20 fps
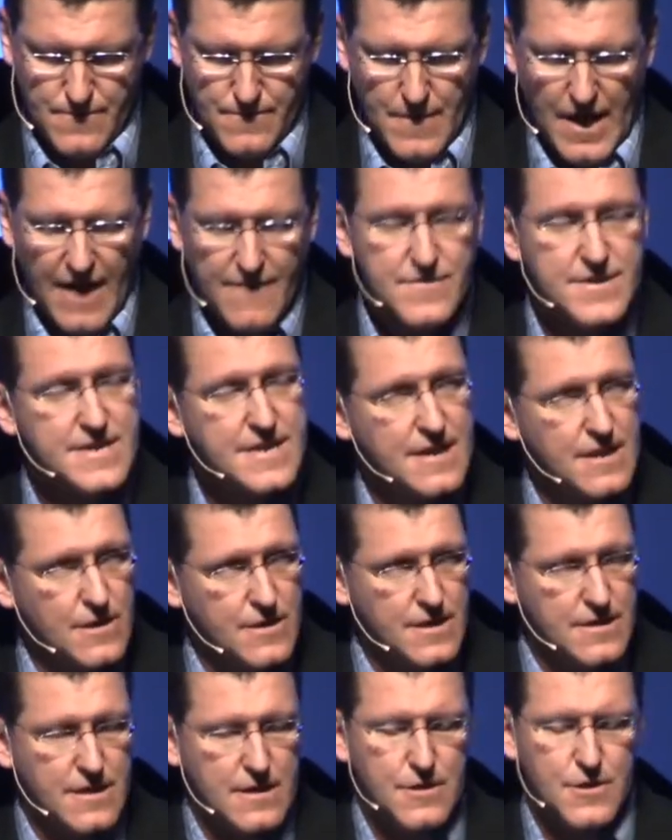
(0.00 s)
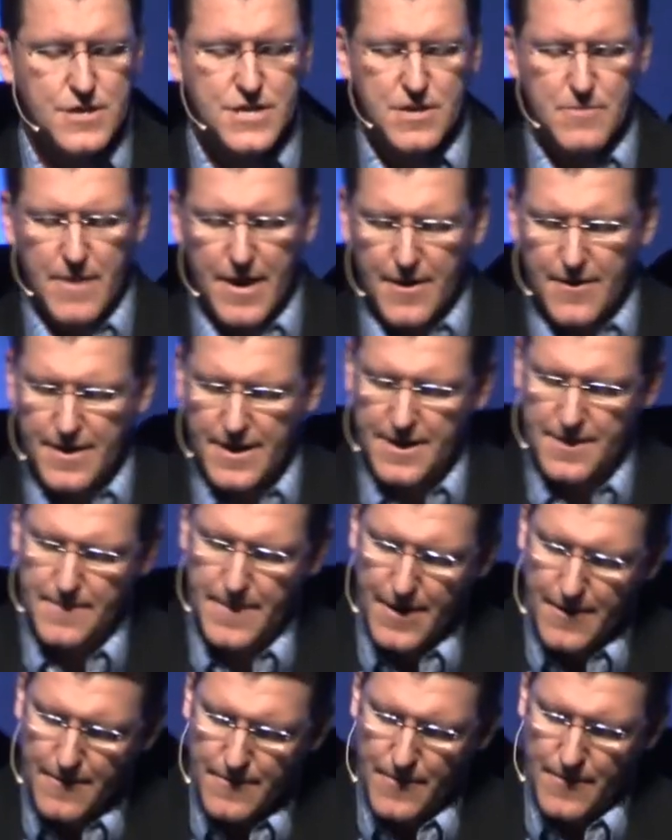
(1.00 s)
Obviously, look at the Good Samaritan, the
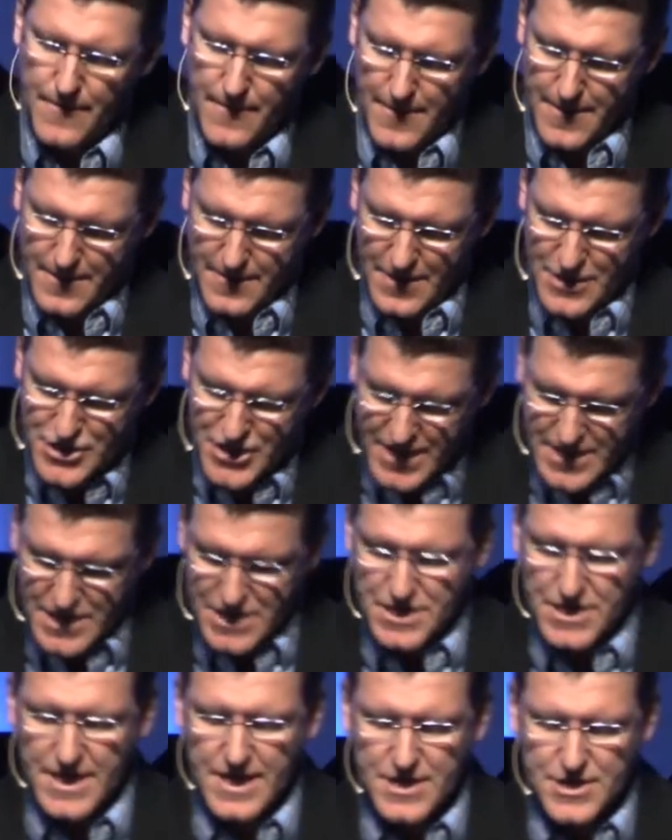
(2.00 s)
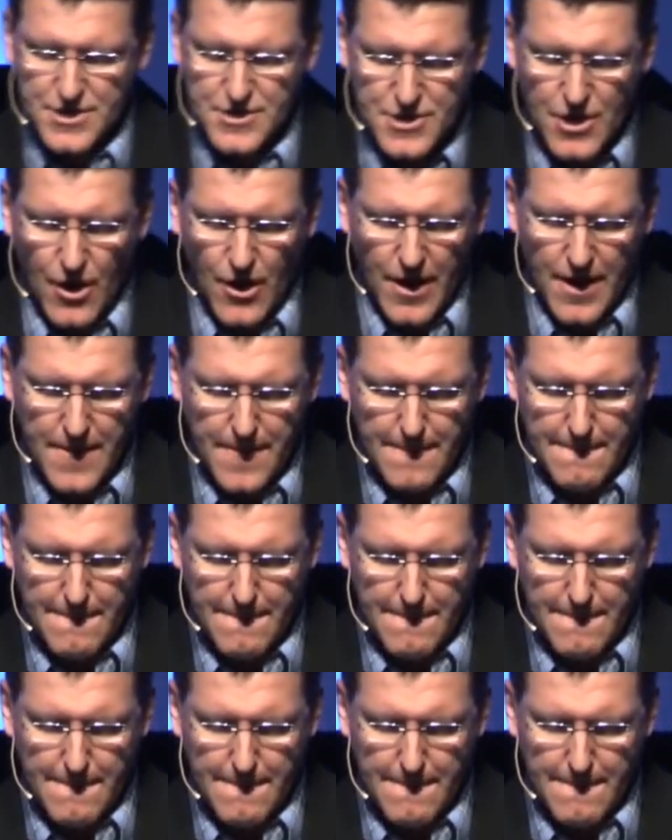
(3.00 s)
parable that Jesus teach, taught.